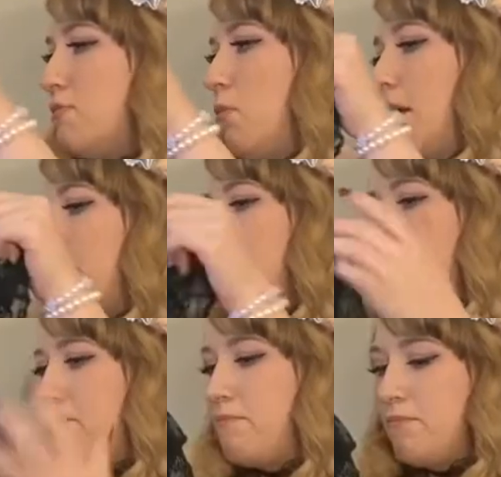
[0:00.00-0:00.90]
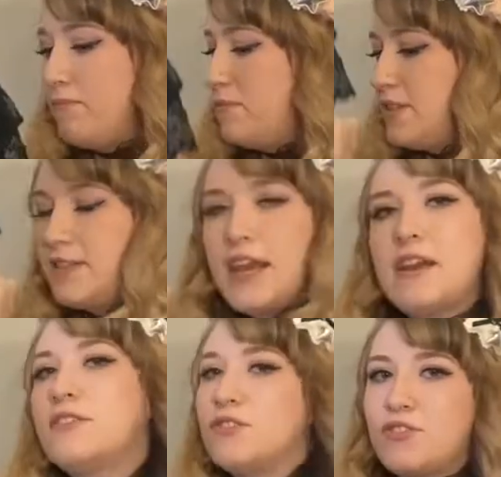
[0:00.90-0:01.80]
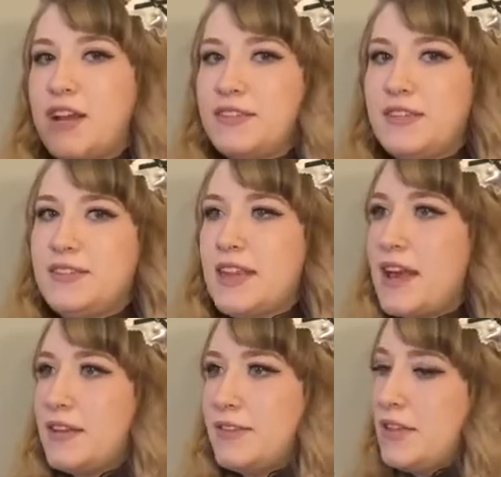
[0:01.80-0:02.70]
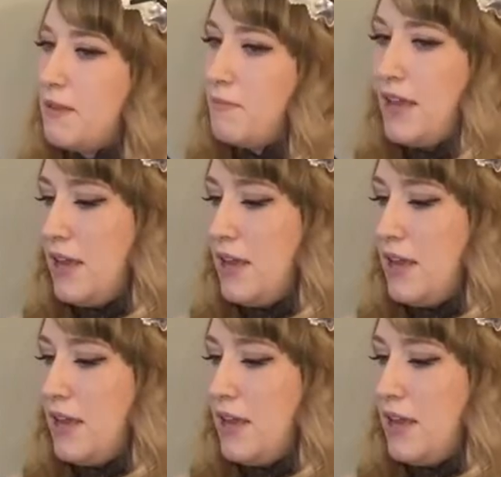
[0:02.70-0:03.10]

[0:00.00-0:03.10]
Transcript: one of my standard dresses that has done me